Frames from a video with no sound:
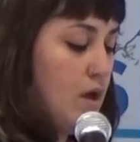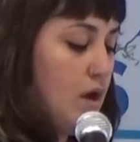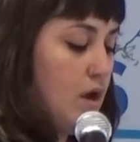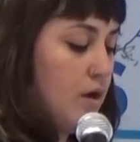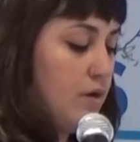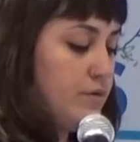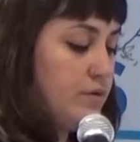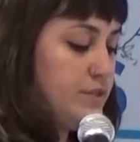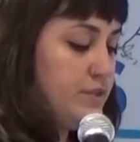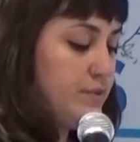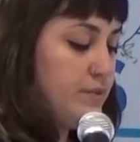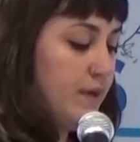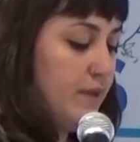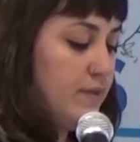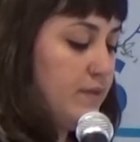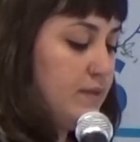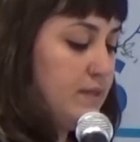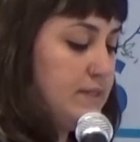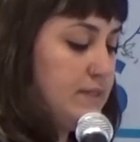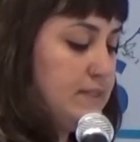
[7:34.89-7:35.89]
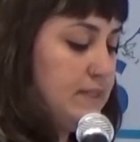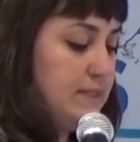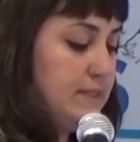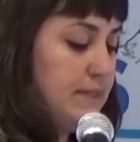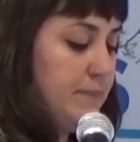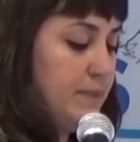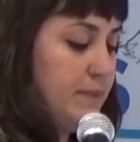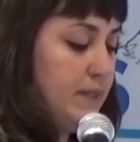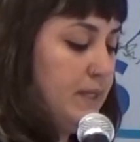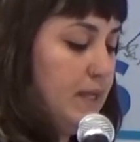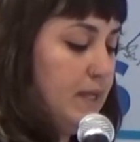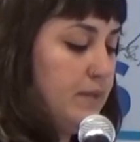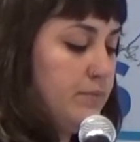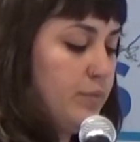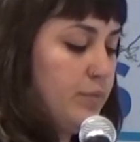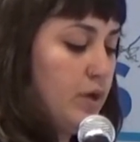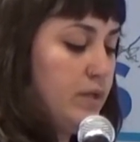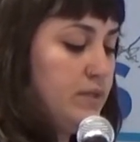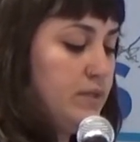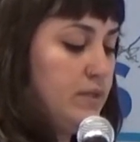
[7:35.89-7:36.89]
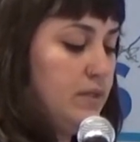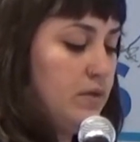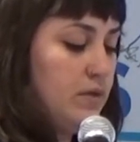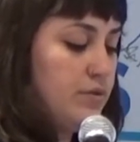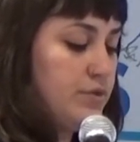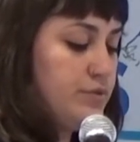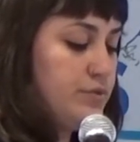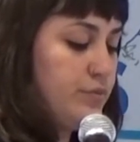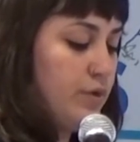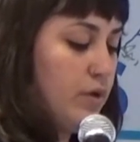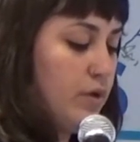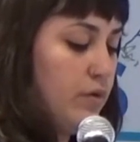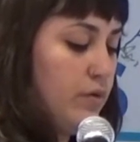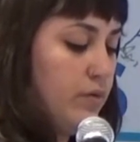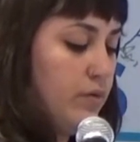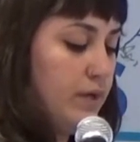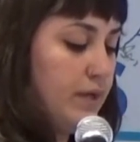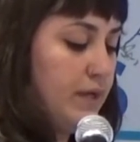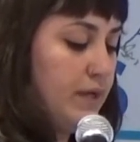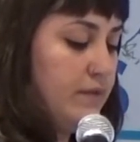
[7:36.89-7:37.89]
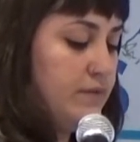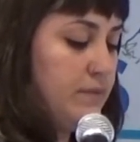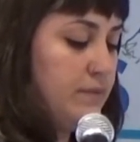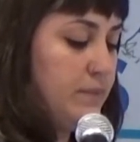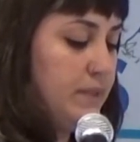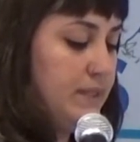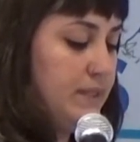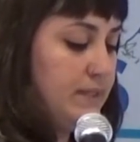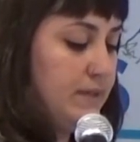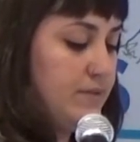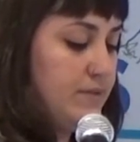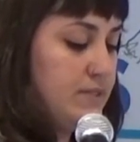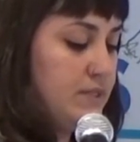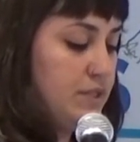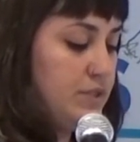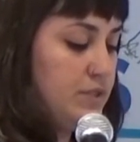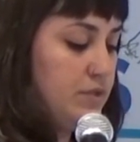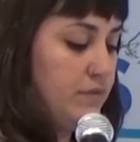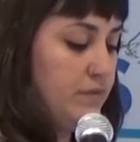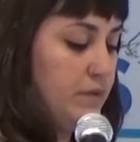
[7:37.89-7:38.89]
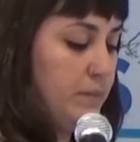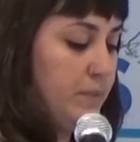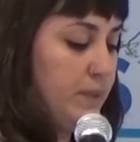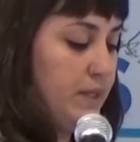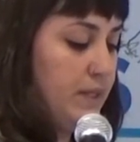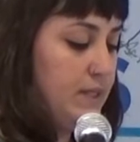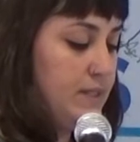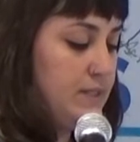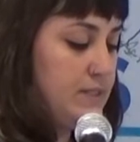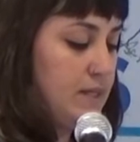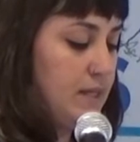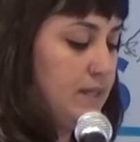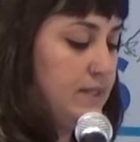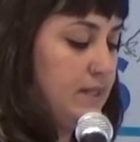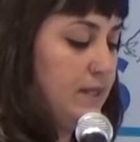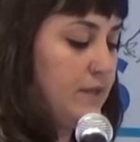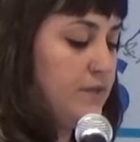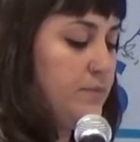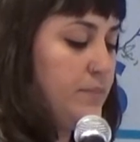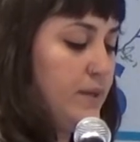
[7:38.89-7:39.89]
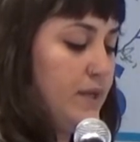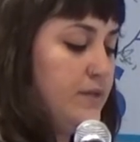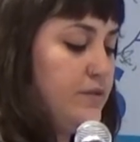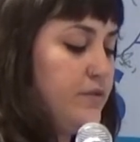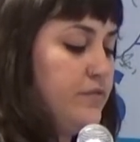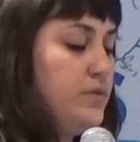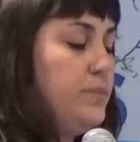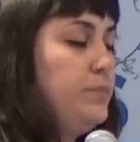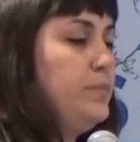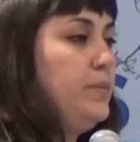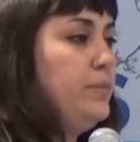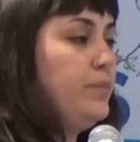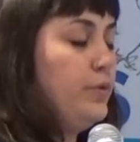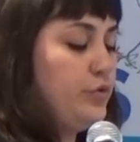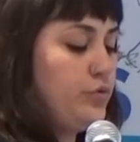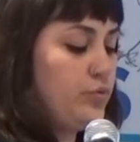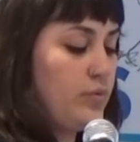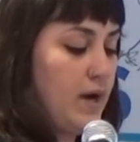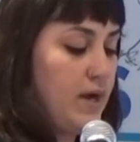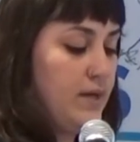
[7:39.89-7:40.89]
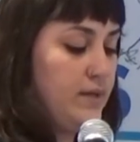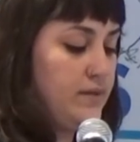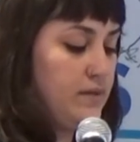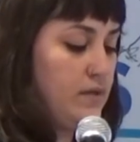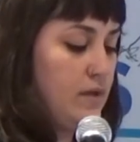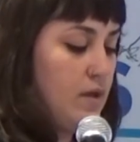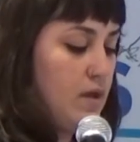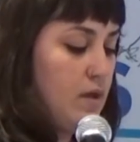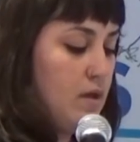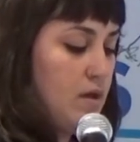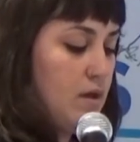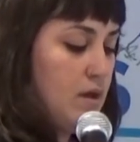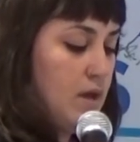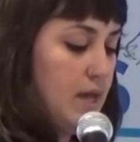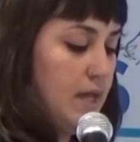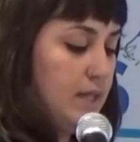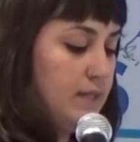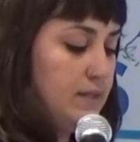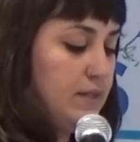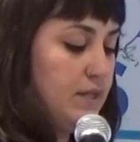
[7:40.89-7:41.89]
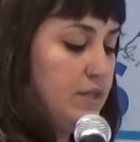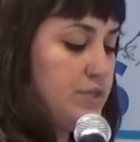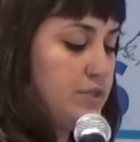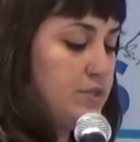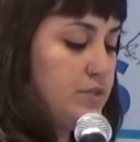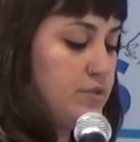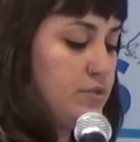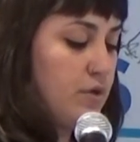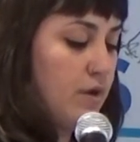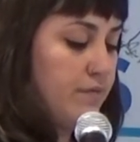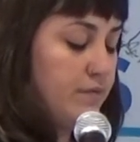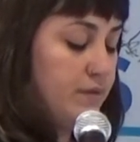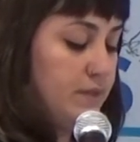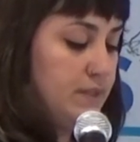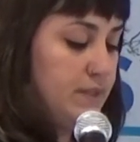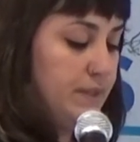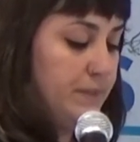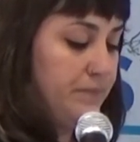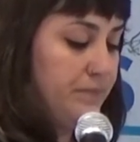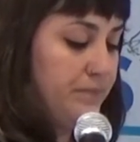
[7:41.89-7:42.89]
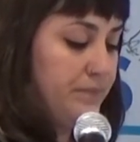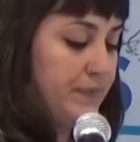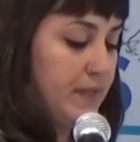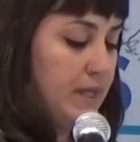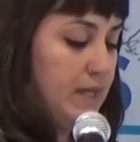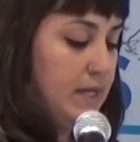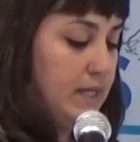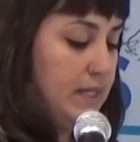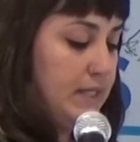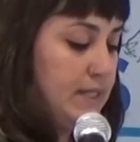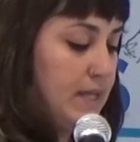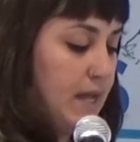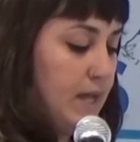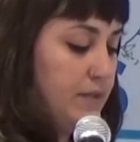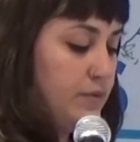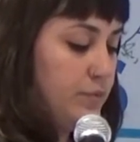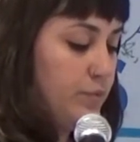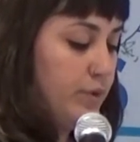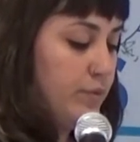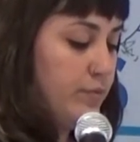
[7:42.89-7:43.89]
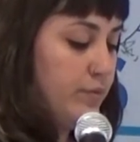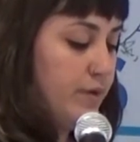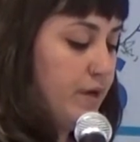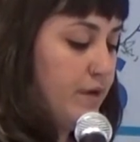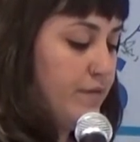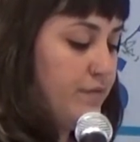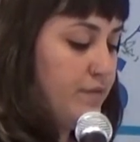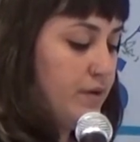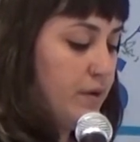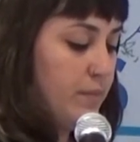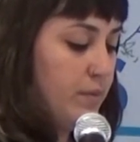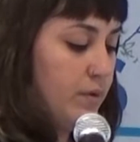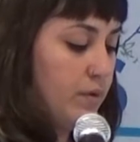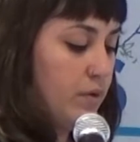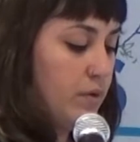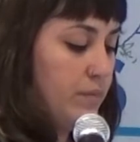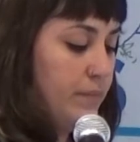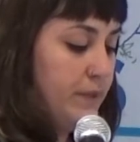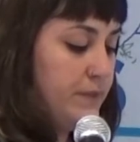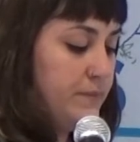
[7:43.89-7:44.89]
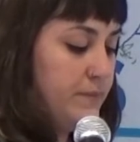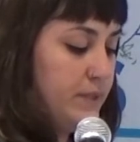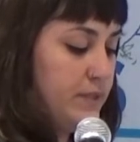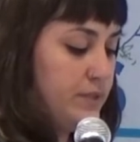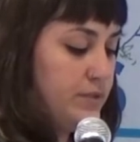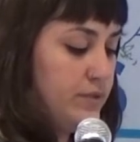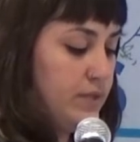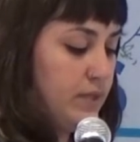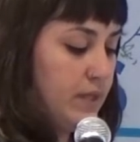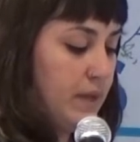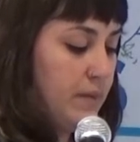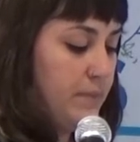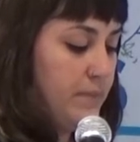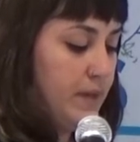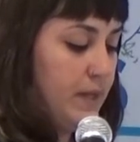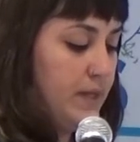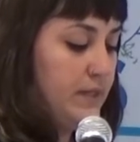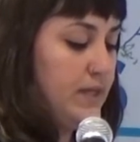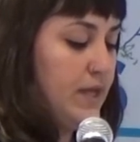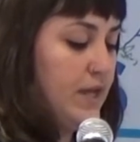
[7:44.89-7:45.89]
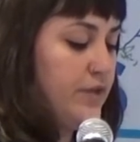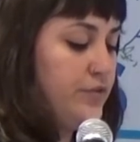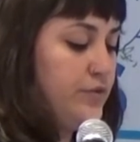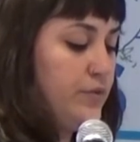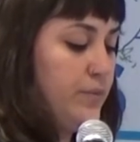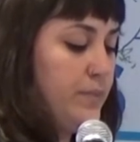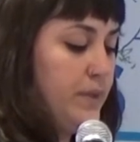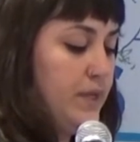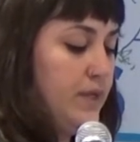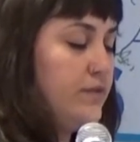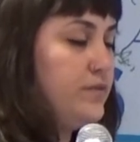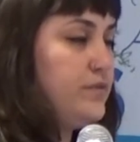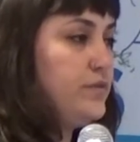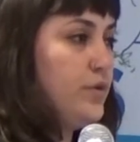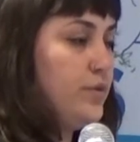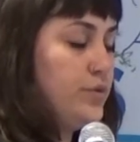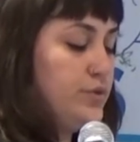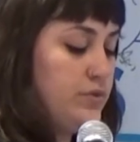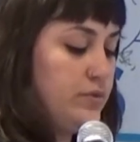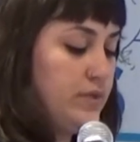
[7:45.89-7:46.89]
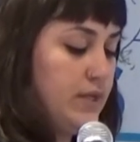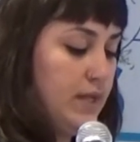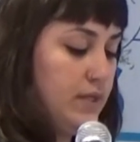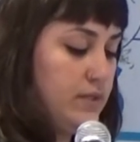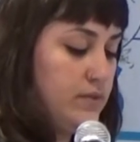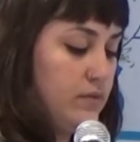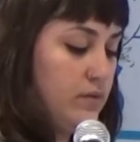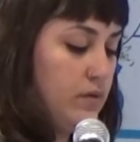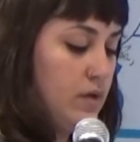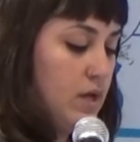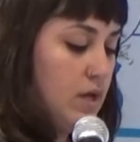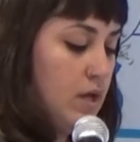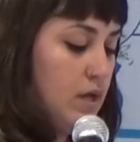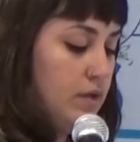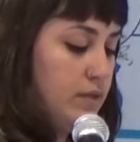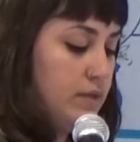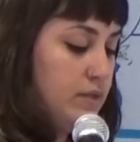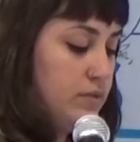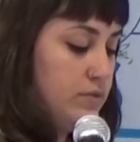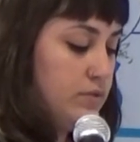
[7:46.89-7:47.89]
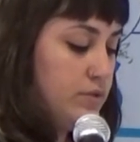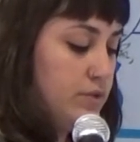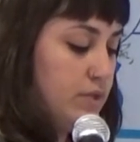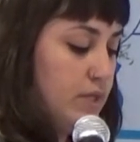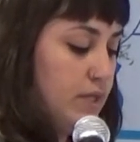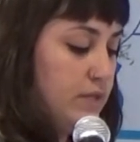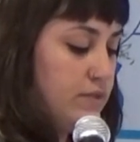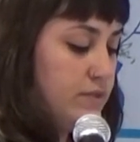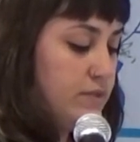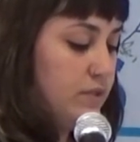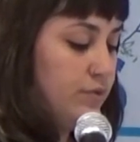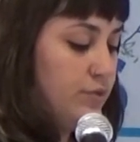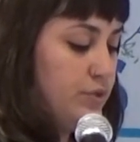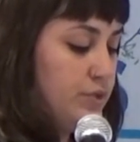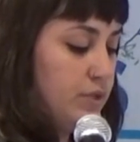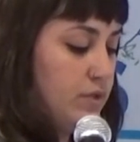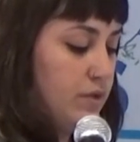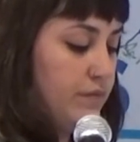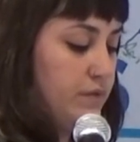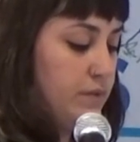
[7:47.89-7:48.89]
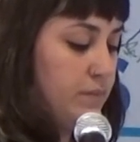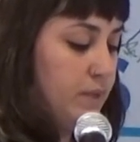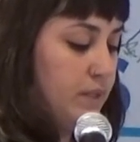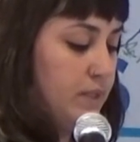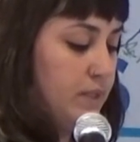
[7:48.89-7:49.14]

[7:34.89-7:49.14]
our strength is in deepening and broadening our struggle against the militarization of the planet at the expense of the people's rights and the nation's sovereignty. In that, we reaffirm our commitment to the campaign Yes to Peace, No to NATO, to the dissolution of the